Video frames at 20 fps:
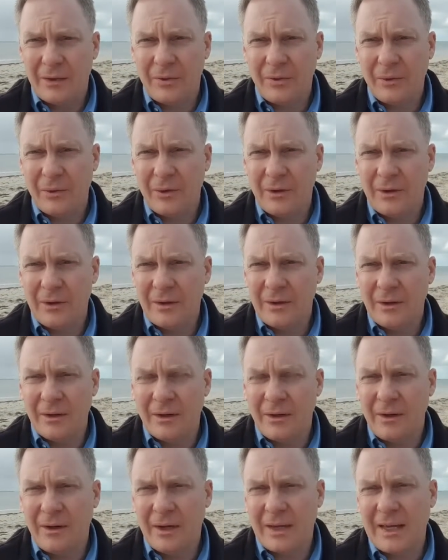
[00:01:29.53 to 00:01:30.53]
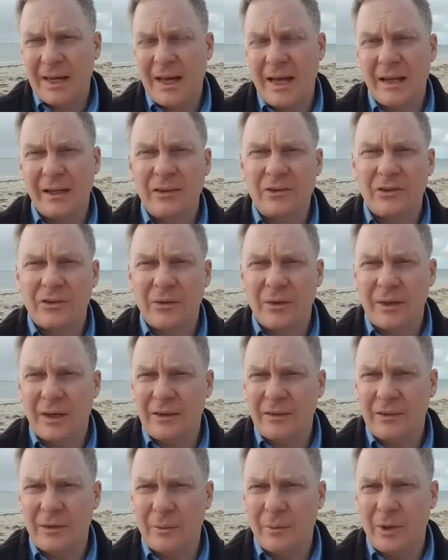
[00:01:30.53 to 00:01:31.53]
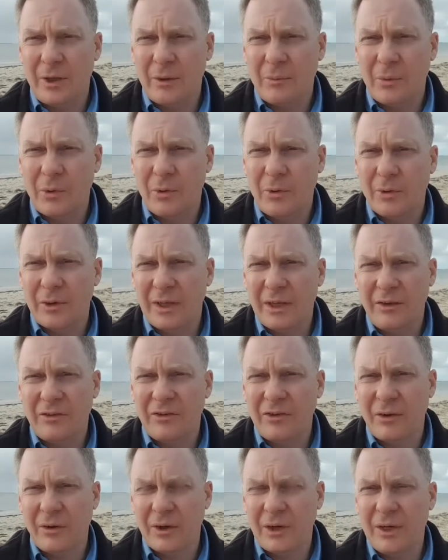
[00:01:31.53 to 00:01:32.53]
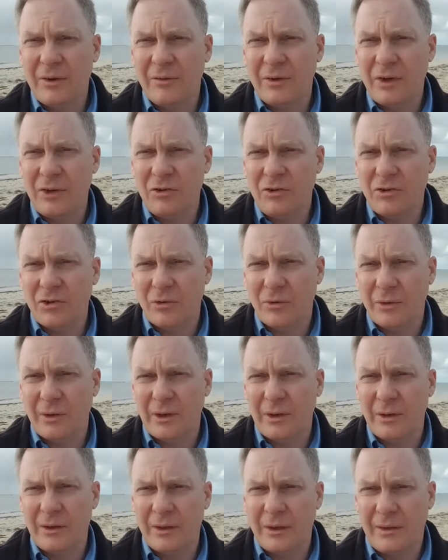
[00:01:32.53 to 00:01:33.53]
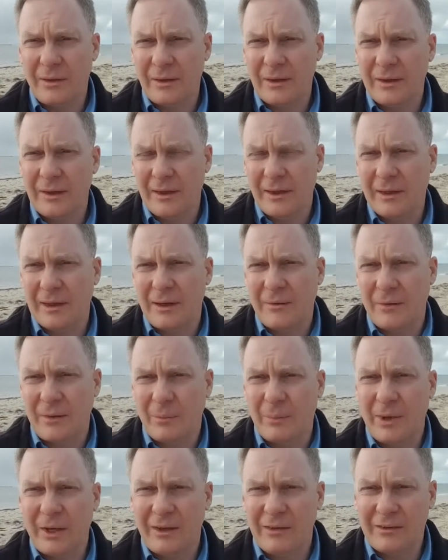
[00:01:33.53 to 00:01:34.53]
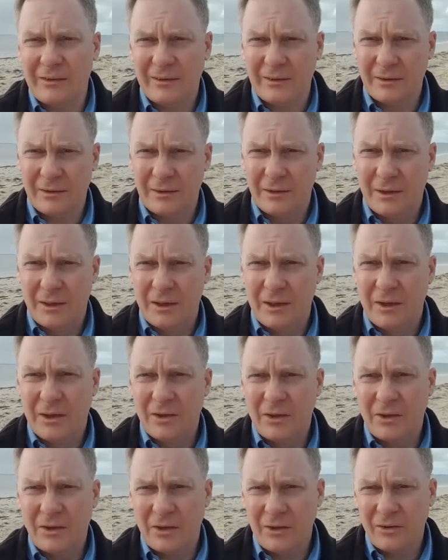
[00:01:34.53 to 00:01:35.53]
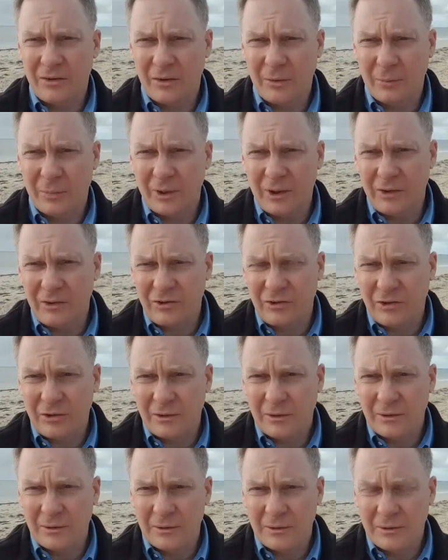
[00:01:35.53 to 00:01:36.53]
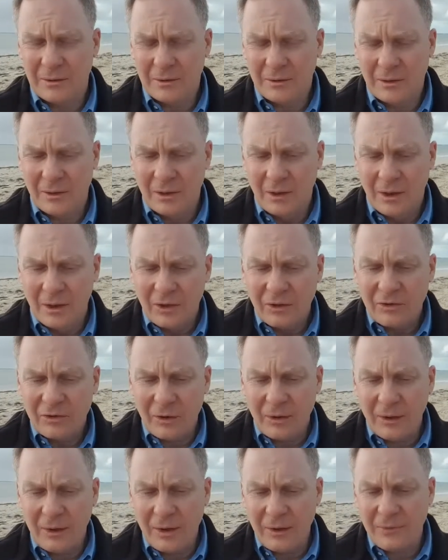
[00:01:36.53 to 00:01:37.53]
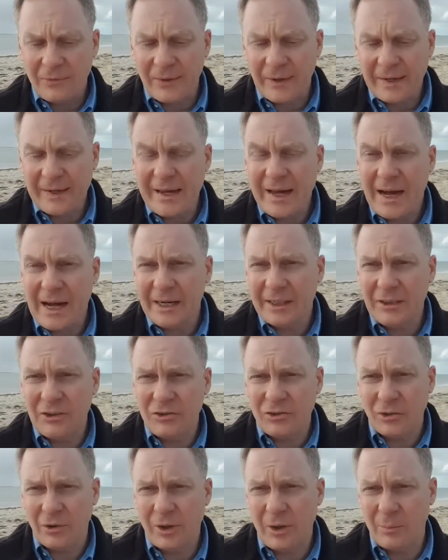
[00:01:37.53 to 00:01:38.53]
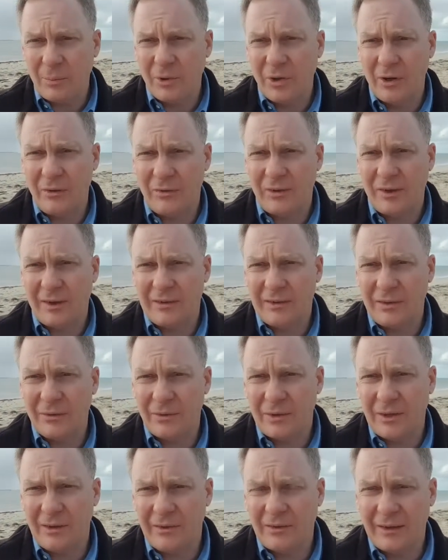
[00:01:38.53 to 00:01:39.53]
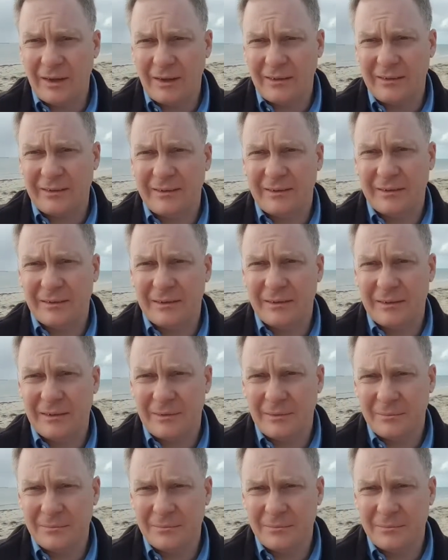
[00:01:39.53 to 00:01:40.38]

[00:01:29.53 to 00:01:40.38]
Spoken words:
And I thought, I can't do that to him anymore. He's not even enjoying the thing that he loved the best, going to the beach. So if they can't enjoy their previous activities, that's